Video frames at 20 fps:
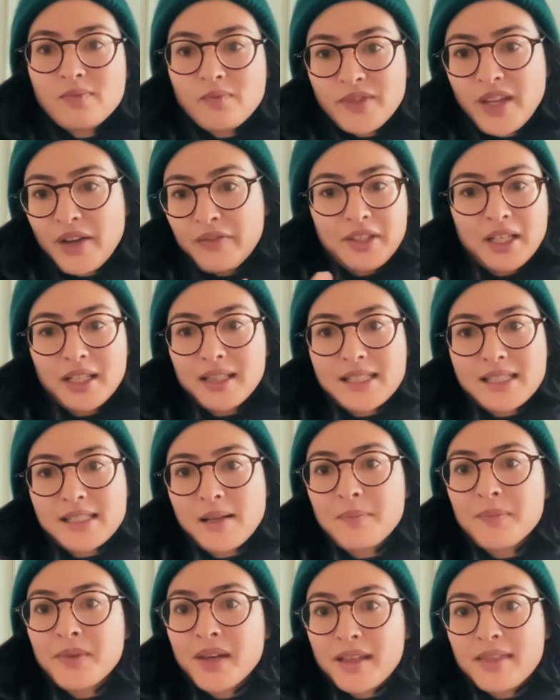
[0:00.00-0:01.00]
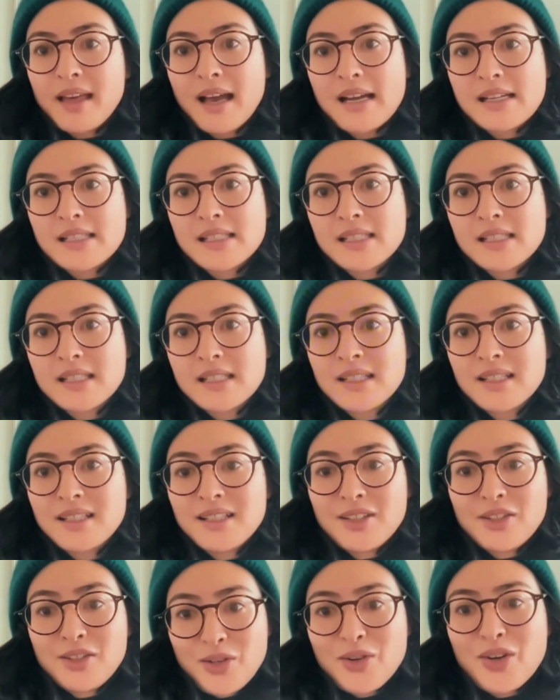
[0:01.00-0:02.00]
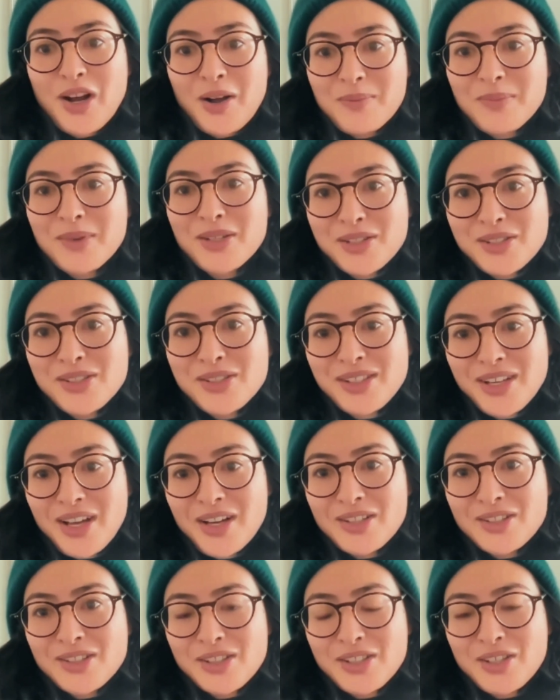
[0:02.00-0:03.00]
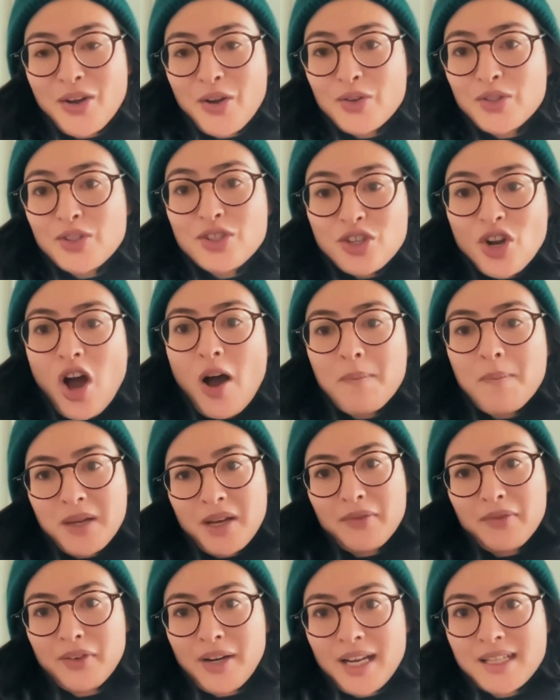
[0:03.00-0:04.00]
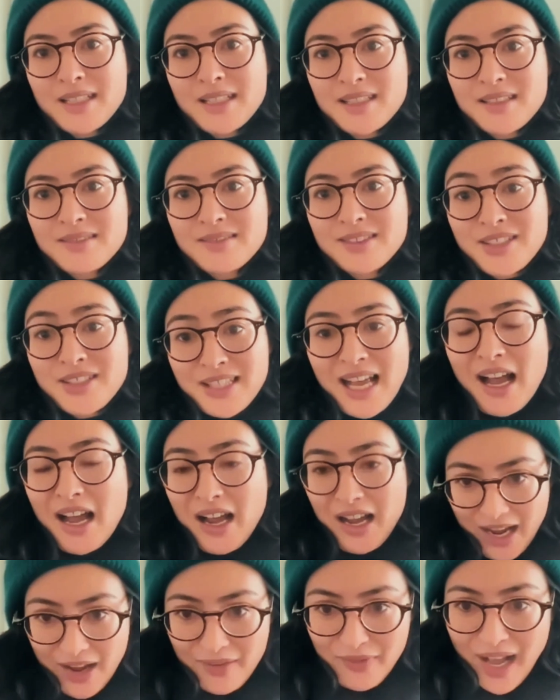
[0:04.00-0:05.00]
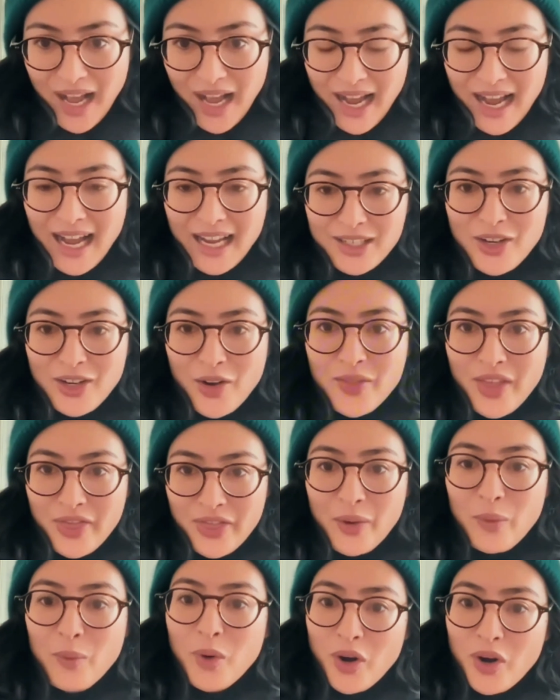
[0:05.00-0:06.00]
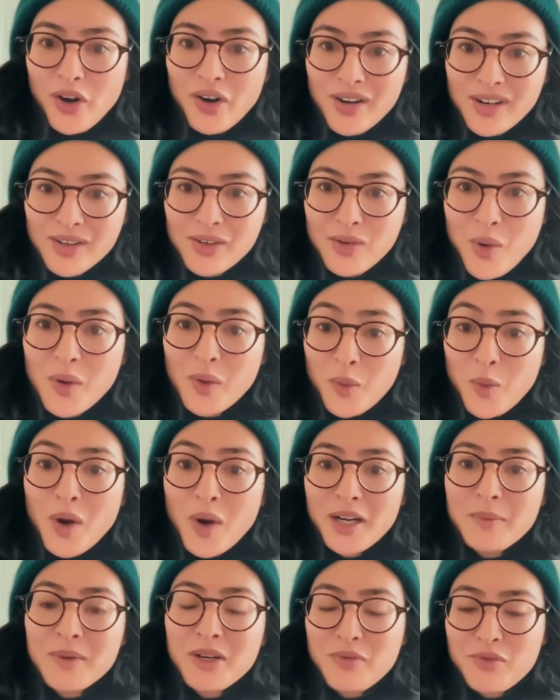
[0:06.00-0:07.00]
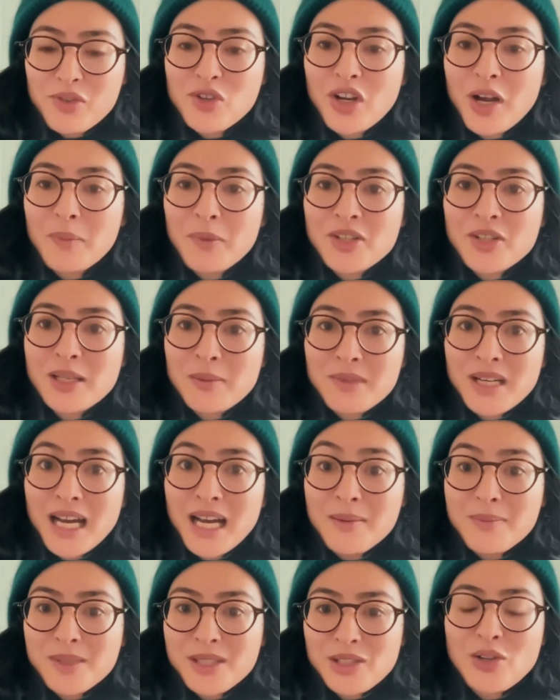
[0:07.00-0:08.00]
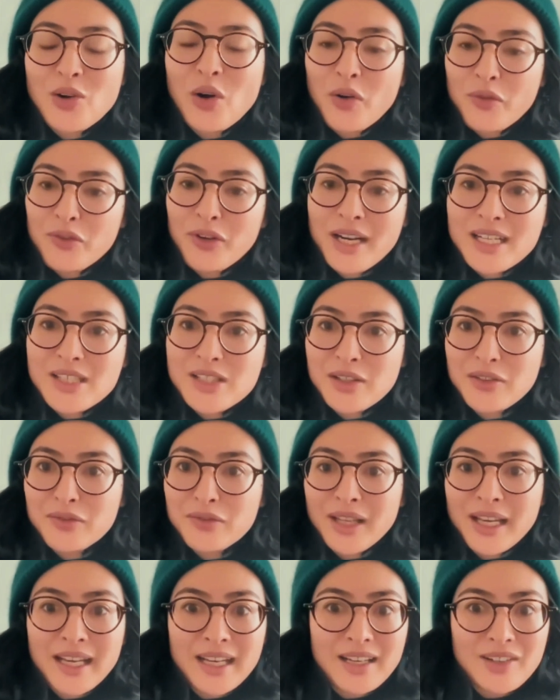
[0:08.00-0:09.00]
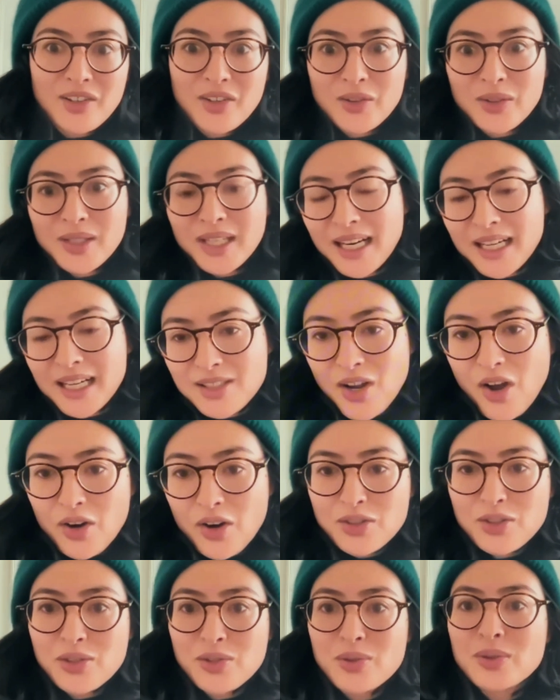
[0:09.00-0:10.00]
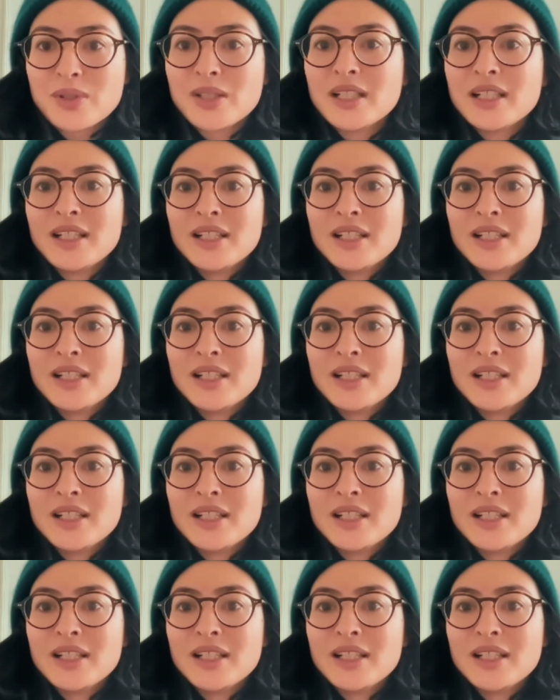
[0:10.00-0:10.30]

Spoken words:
definitely something that newcomers should know, to not be afraid, because I know that there were quite a bit of newcomers sometimes, afraid of can I talk to